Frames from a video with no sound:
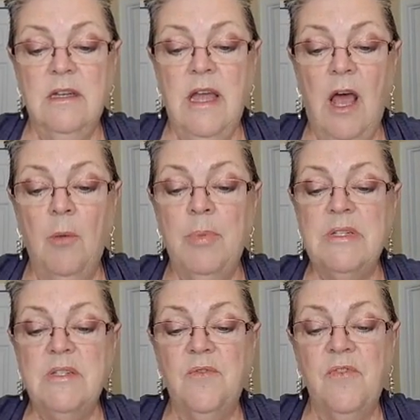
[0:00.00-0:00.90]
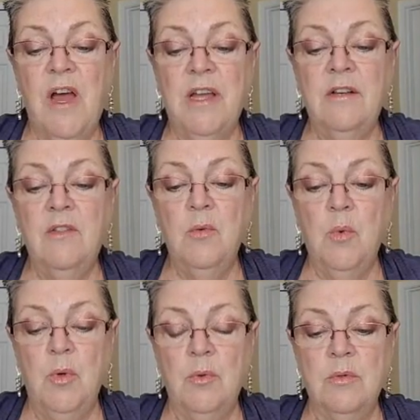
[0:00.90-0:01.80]
Help us find the
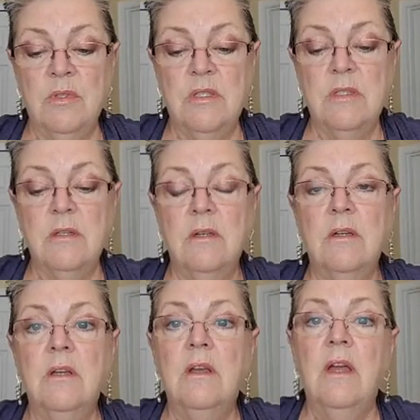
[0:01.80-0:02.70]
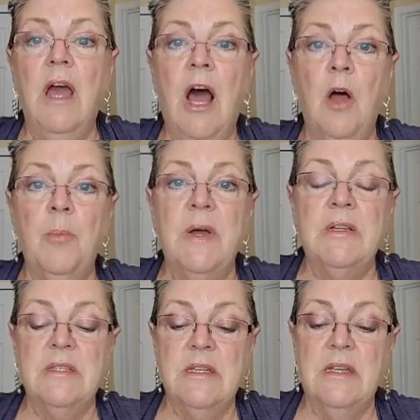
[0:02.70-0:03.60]
wounds. Help
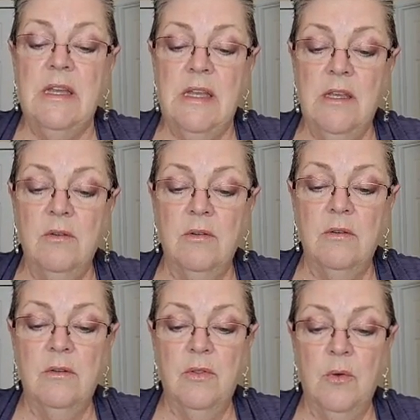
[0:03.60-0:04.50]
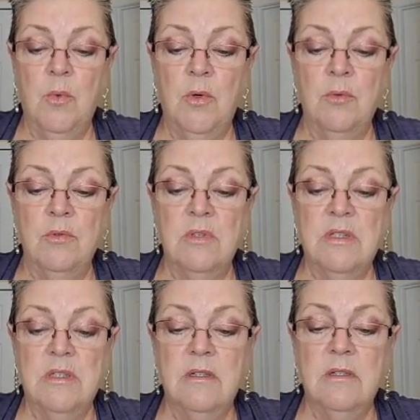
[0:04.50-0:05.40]
us heal the wounds.